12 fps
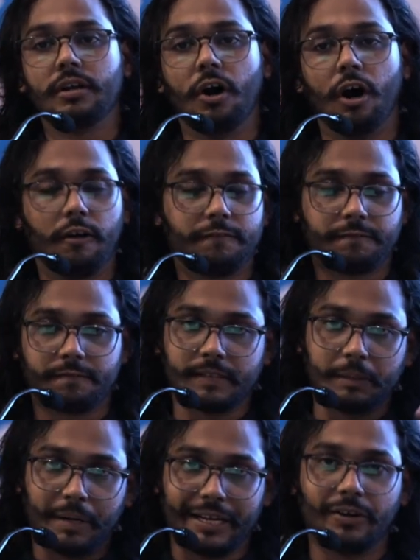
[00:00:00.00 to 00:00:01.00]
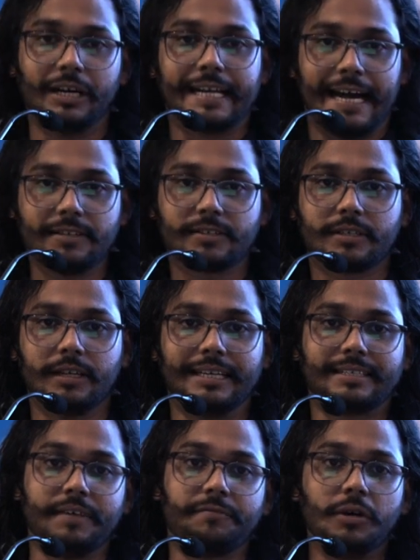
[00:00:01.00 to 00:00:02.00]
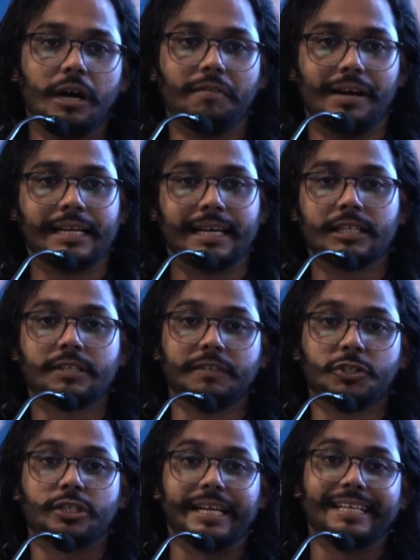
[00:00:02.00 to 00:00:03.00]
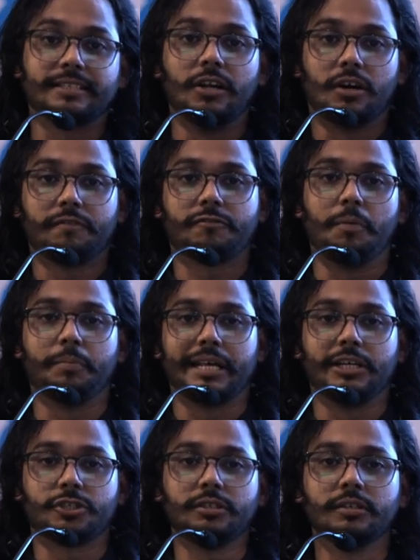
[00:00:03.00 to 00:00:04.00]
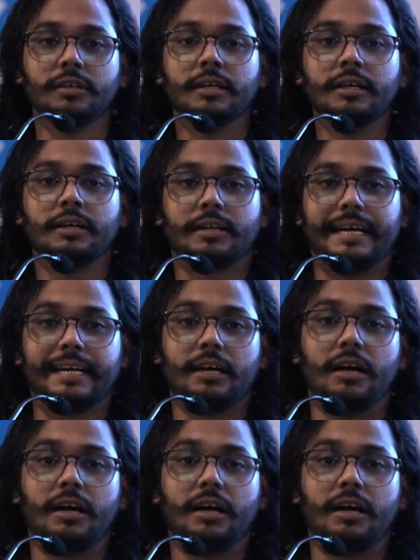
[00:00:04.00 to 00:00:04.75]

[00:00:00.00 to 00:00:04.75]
of the particular task. Let's say if you have one task which takes a lot of computation, right?